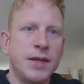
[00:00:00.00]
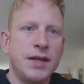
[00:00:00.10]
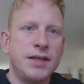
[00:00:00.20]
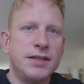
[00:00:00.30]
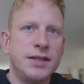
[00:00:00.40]

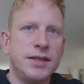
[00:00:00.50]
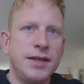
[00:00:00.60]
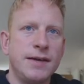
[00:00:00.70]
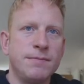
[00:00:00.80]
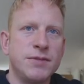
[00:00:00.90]
and
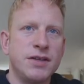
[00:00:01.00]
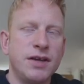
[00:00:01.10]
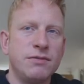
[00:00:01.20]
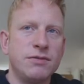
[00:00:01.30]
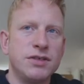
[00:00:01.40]
yeah, so
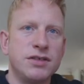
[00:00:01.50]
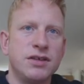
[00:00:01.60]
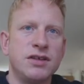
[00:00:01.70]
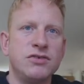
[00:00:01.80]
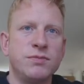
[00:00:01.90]
that was
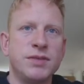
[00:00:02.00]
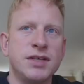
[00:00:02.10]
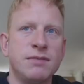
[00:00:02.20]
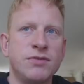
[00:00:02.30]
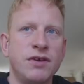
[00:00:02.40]

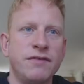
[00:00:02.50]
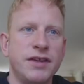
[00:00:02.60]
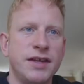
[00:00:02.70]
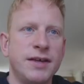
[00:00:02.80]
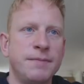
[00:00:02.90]
100%
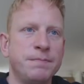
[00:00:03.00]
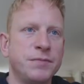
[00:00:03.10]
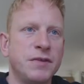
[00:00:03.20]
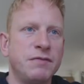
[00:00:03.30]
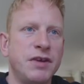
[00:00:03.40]
profit there.
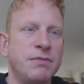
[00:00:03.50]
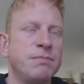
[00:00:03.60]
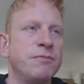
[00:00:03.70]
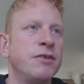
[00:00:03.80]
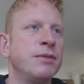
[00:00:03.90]
Very,
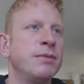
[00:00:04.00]
very